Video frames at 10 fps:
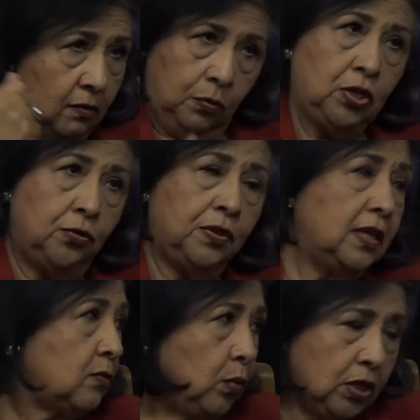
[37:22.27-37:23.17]
we do
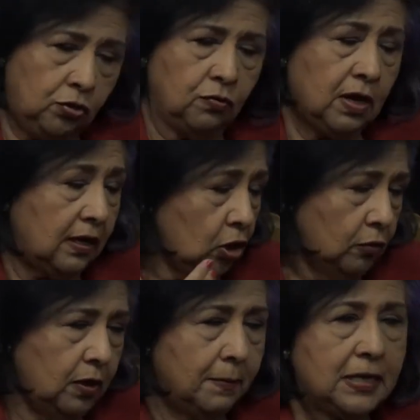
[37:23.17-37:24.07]
things, we do,
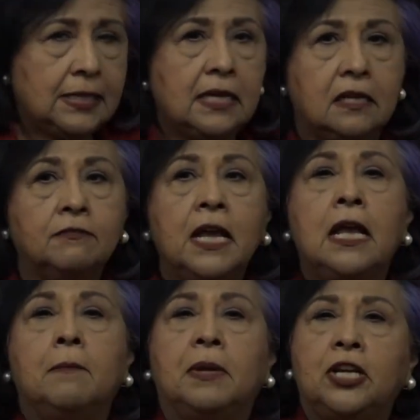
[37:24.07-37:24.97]
including myself,
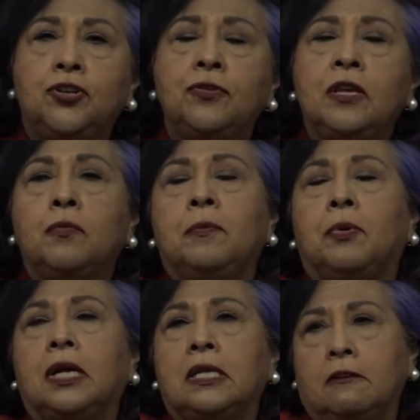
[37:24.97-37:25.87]
but I do think we
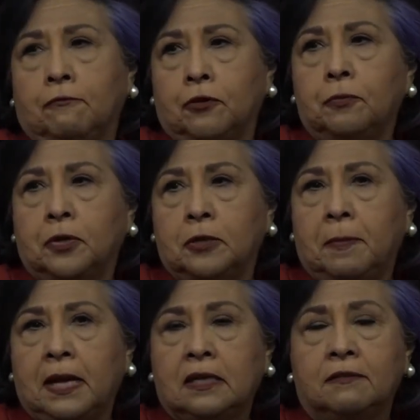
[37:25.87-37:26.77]
bring a different
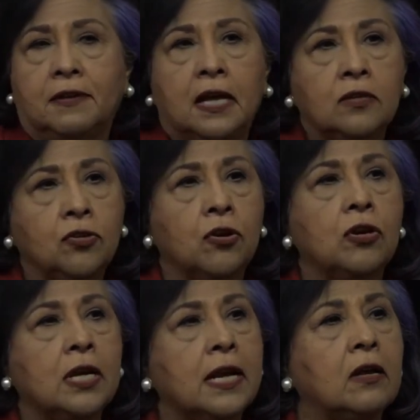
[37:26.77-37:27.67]
perspective. I
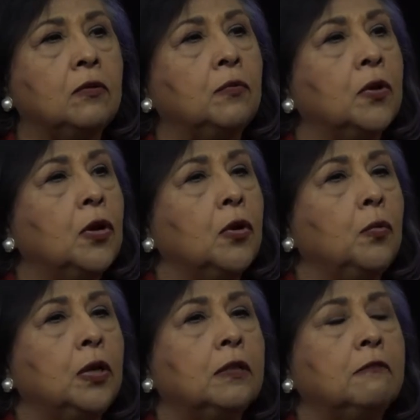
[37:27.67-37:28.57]
started out
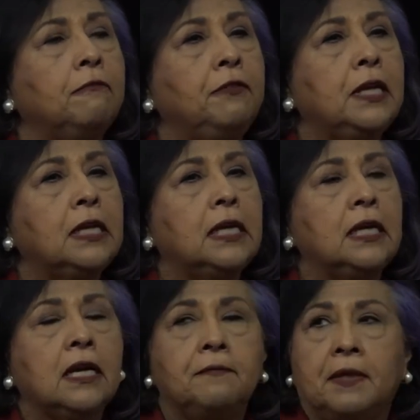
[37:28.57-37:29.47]
with the feeling
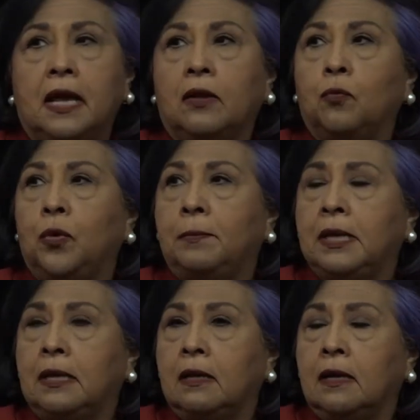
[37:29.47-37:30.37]
that
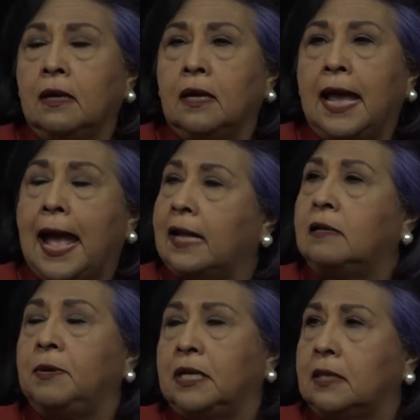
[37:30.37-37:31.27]
women had
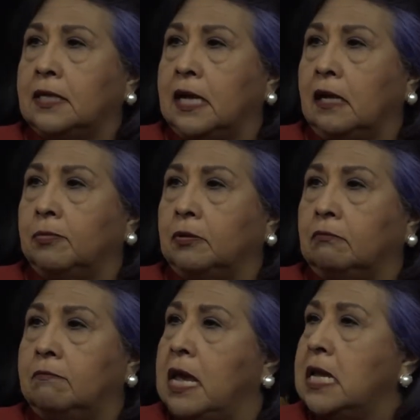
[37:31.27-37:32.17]
to be at the table
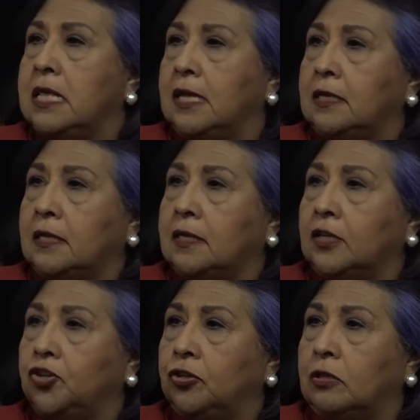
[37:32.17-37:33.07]
making these
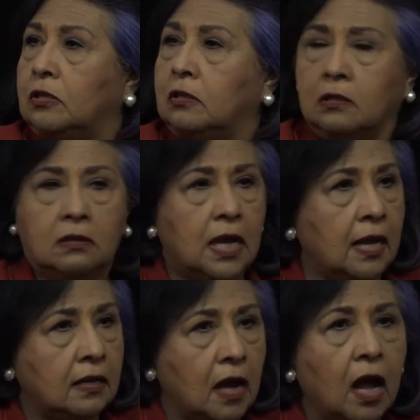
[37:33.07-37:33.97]
decisions,
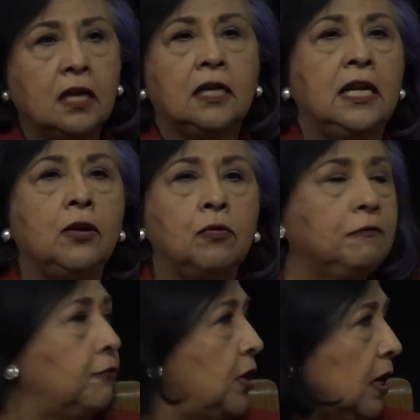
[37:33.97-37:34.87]
and on an equal
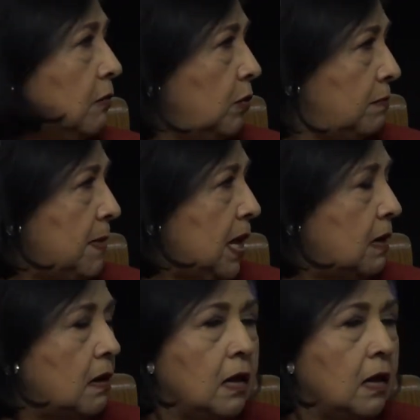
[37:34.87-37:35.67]
footing with men